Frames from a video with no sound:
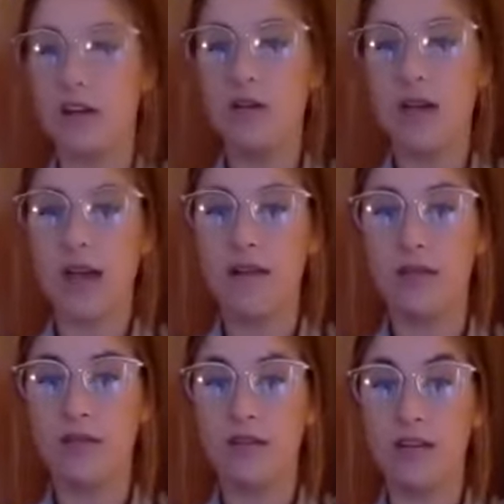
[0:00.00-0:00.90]
You can kind of have
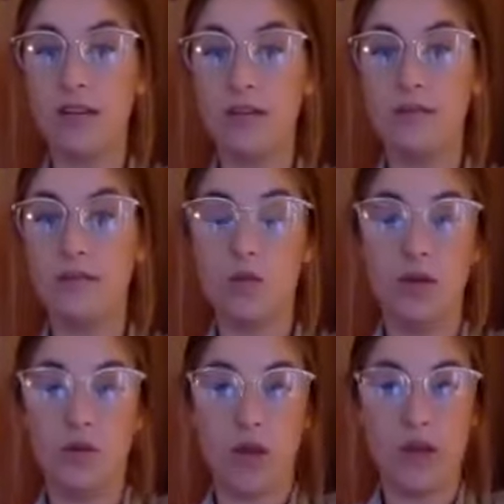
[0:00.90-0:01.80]
the freedom to
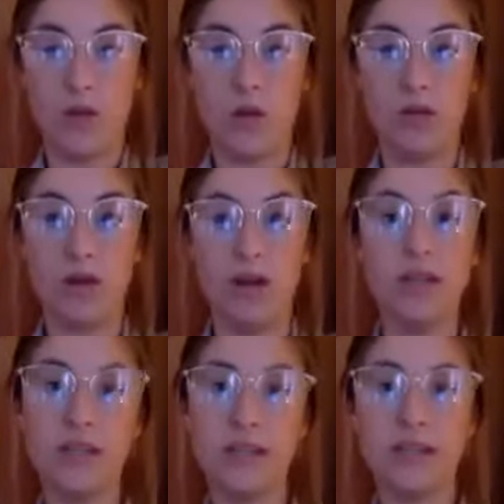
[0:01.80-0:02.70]
work when you want to work,
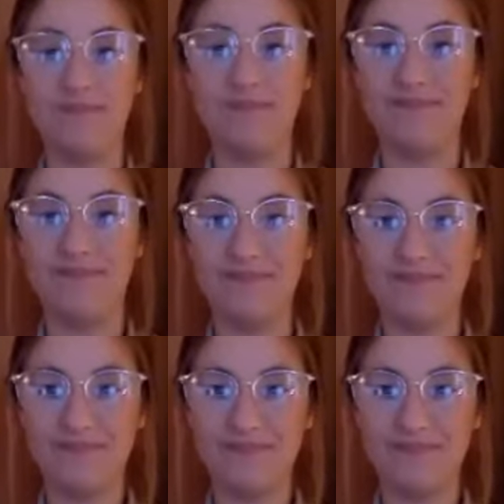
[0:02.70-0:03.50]
which is great.